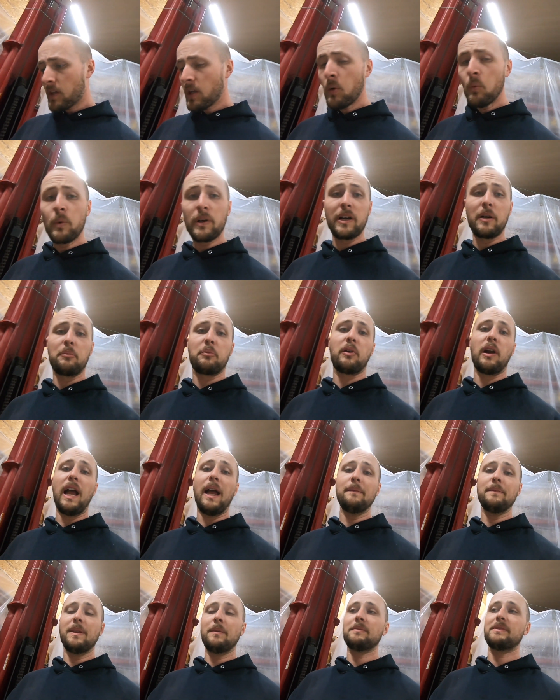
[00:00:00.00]
We're gonna
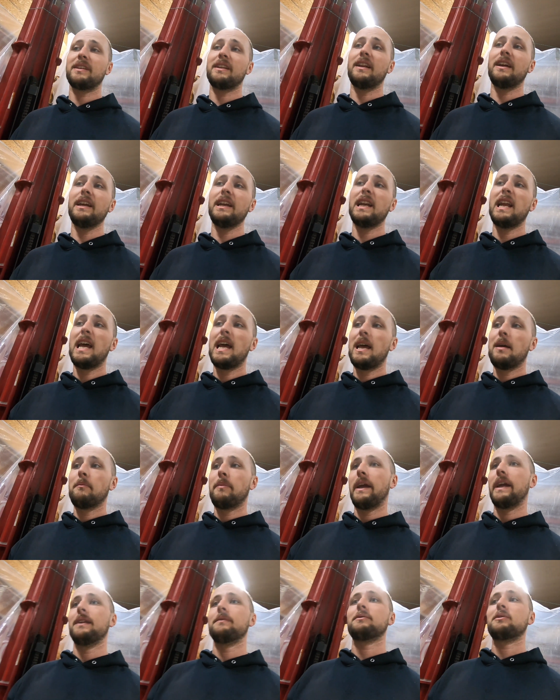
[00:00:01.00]
prime them tonight,
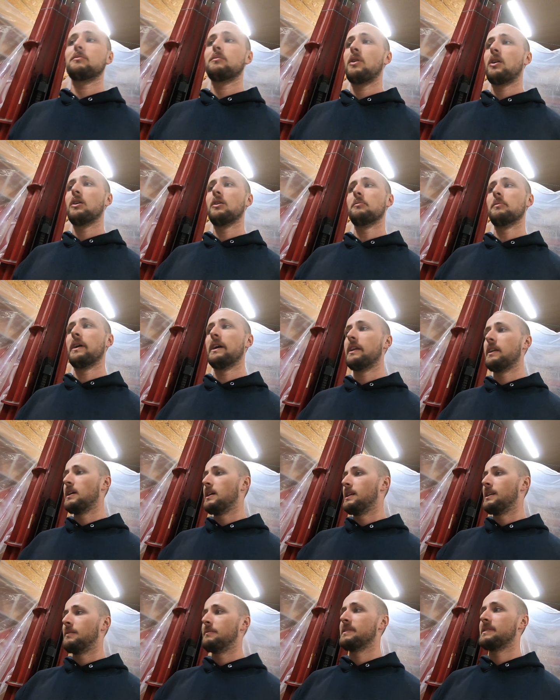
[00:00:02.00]
paint them tomorrow,
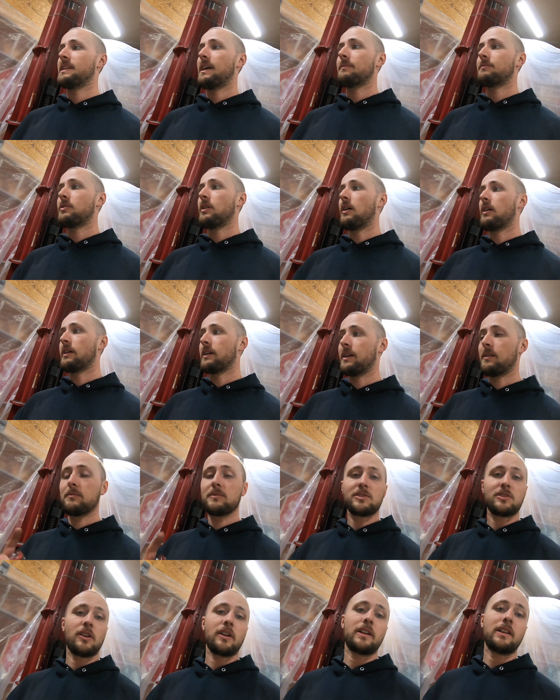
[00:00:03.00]
but let me stop talking. I'm gonna
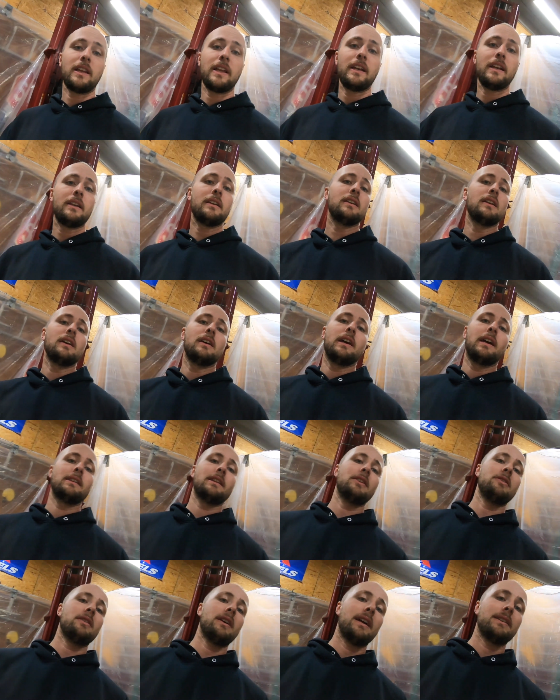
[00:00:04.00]
start cleaning, and
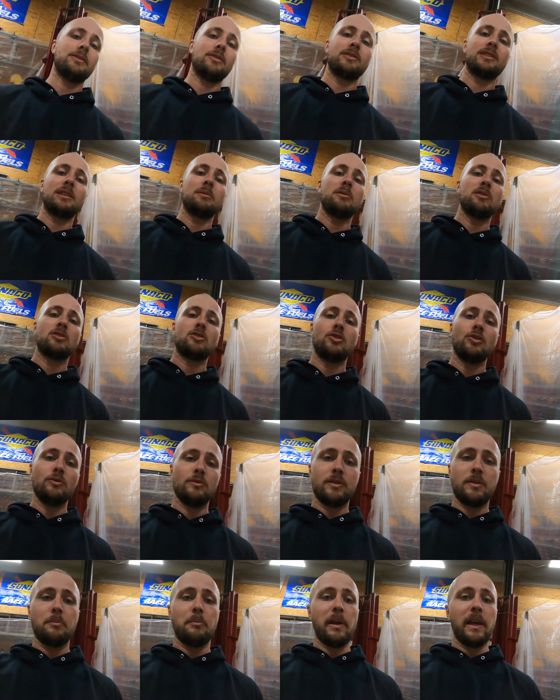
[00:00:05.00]
then you guys will see me shooting
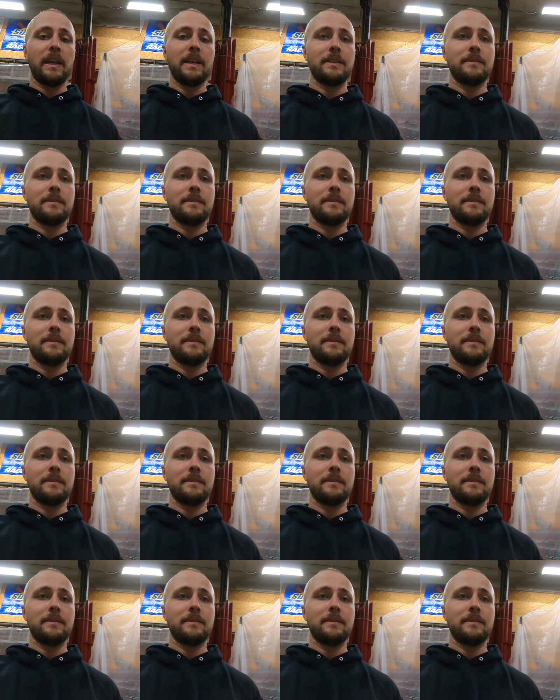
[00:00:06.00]
some paint.